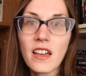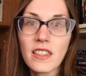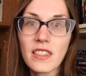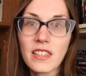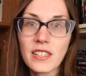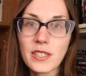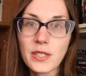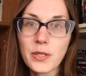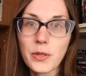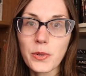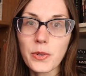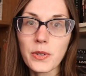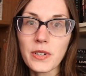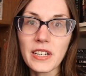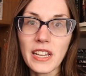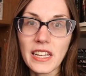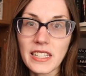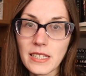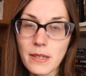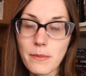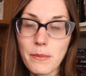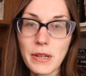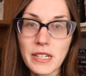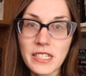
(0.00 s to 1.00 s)
The story,
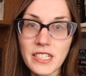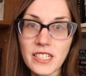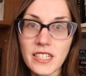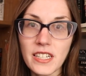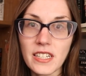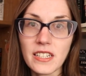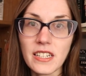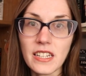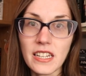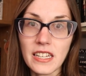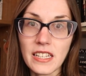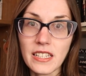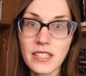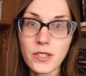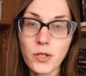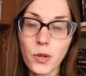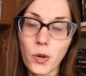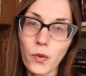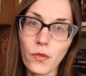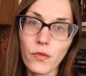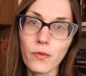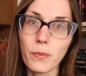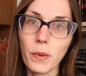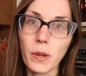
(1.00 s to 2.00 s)
as I mentioned, is
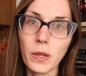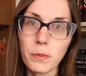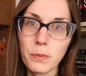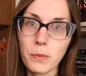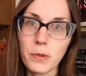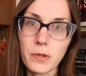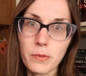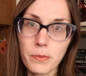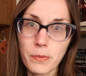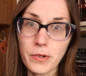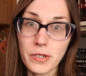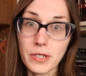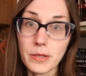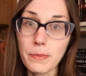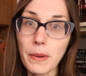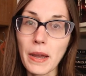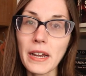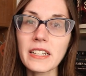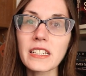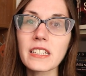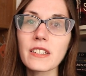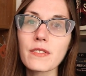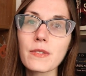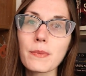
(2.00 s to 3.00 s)
told from multiple
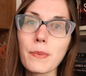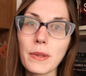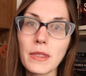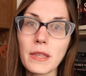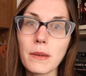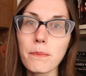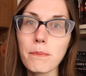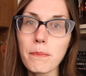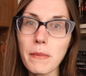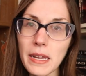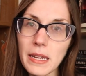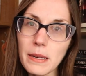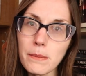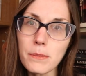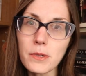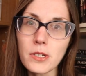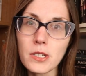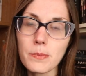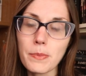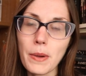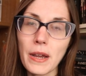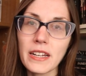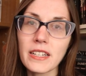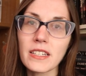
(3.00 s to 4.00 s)
perspectives, but the main
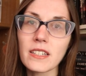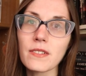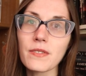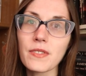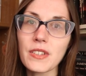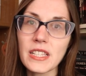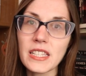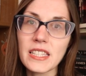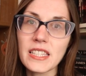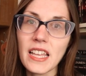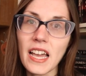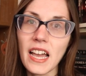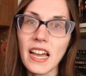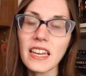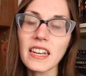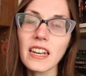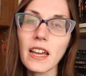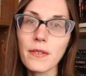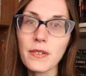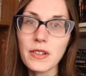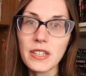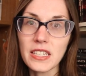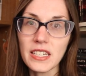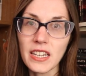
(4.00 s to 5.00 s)
perspective is
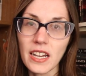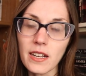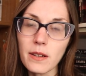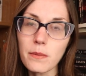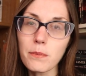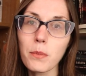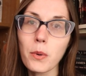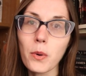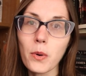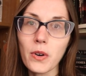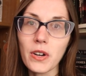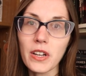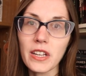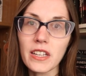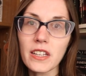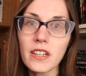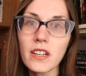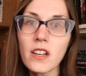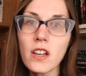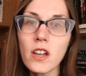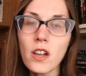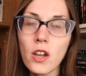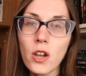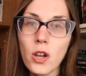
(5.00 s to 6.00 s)
that of a young
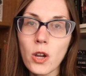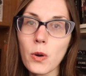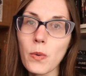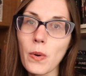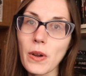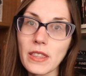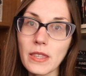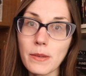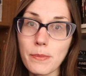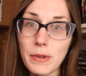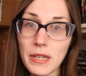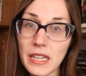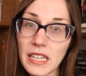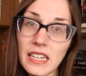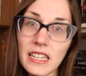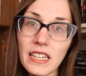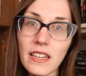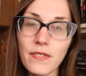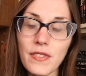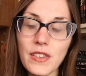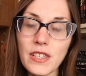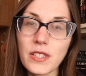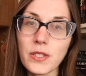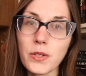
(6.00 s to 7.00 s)
boy who, at the
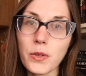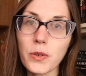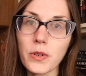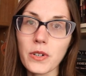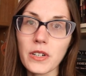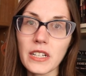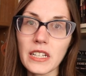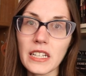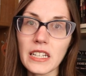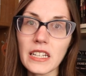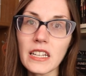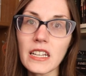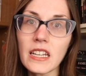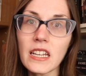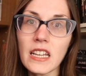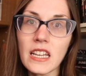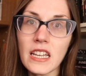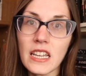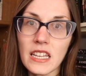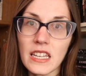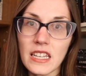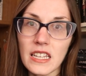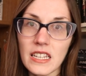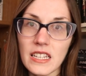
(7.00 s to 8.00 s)
beginning of the story,
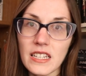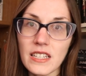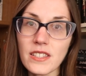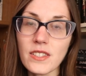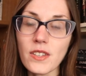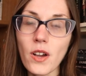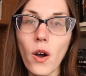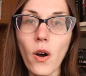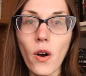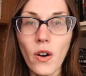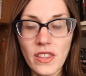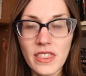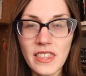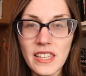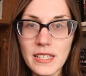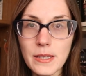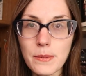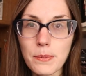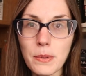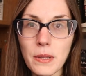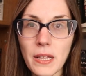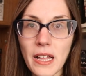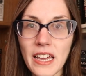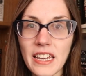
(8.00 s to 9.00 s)
is on
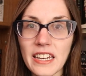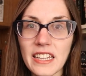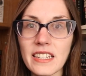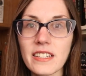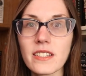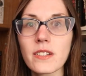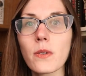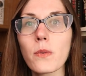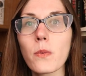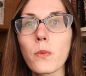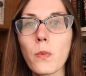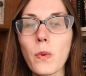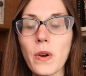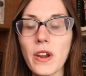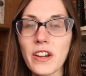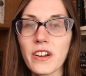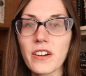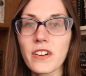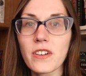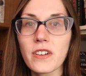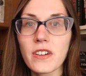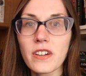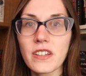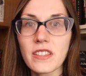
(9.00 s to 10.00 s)
this planet
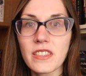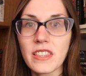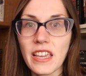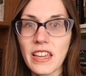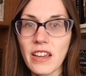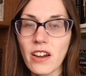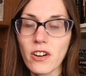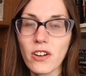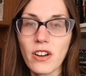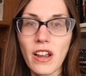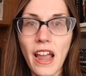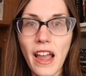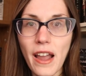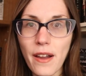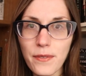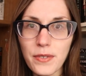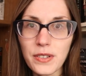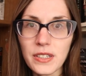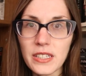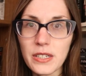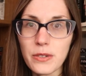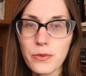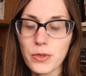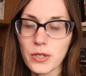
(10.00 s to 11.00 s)
where they are
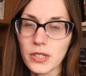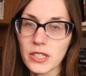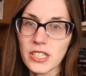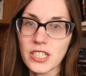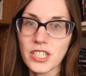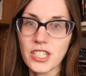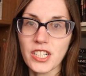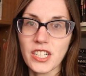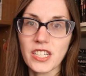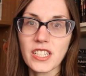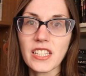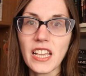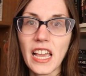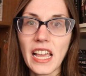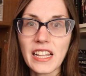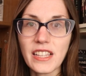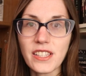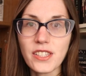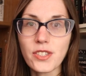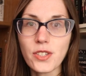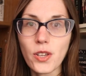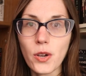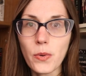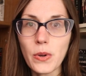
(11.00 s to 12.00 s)
heavily religious,
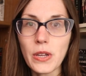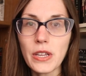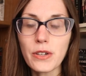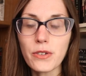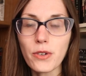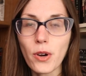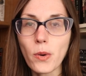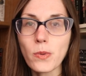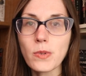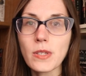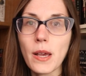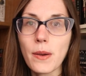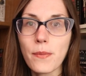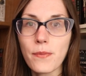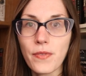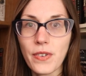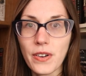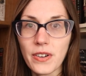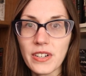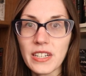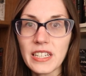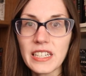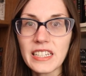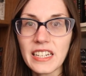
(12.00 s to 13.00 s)
and so he grows up
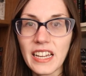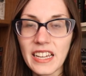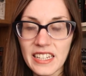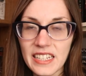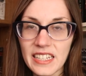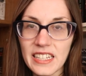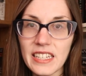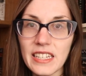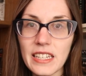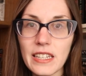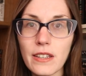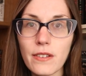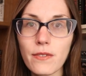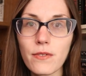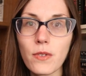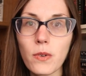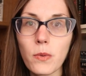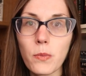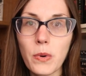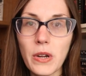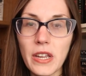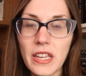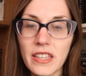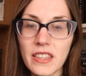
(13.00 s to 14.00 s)
very naive
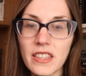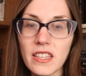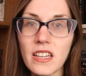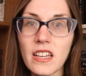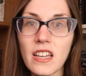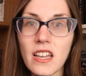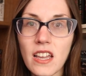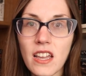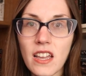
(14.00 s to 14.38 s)
with